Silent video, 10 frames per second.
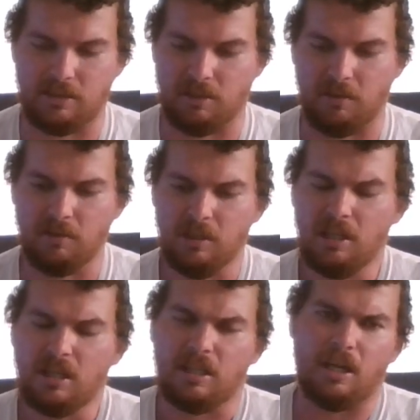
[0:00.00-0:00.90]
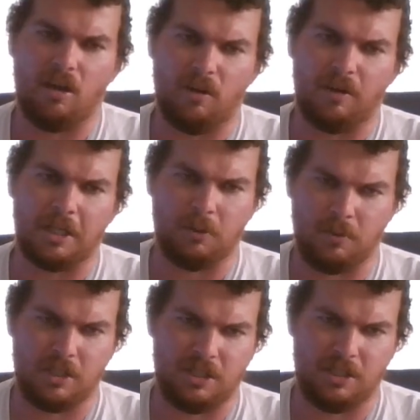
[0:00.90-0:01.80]
So they are a
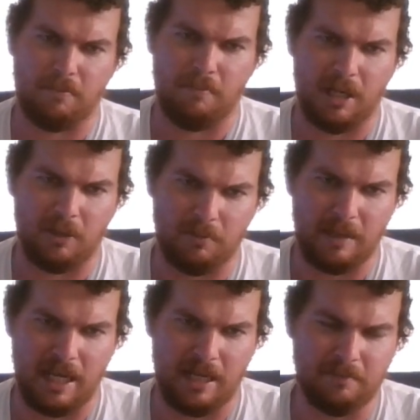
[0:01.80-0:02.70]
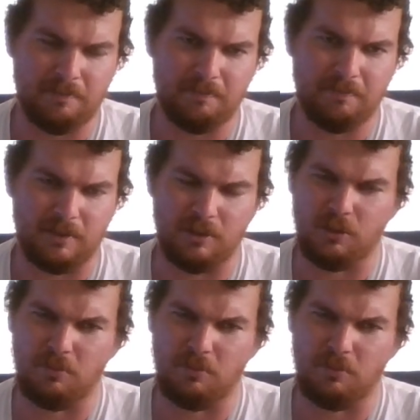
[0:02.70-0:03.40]
Christian metal band, nu